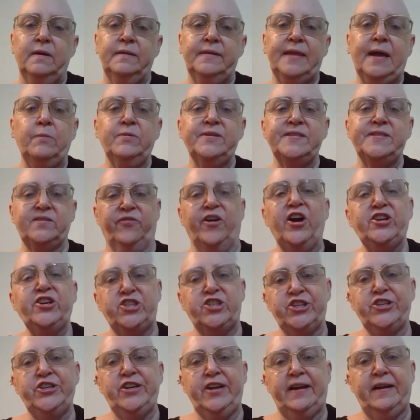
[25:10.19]
that was
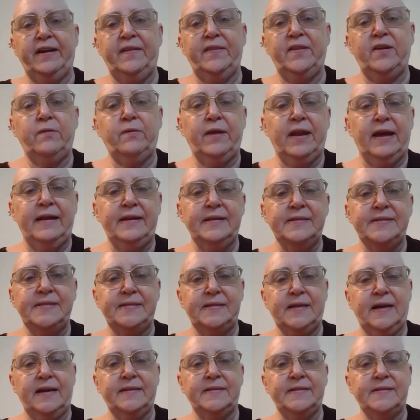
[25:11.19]
functioning in the United
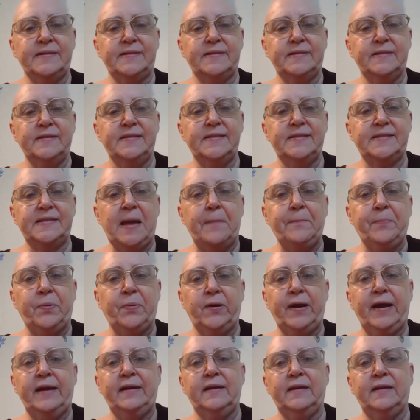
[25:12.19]
States,
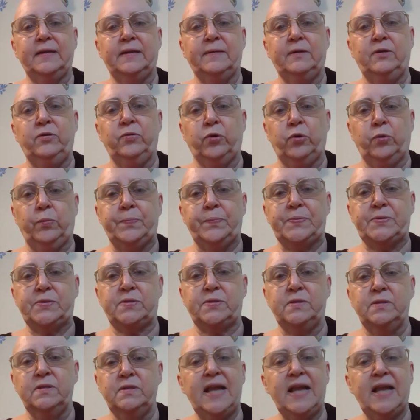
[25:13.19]
separated groups,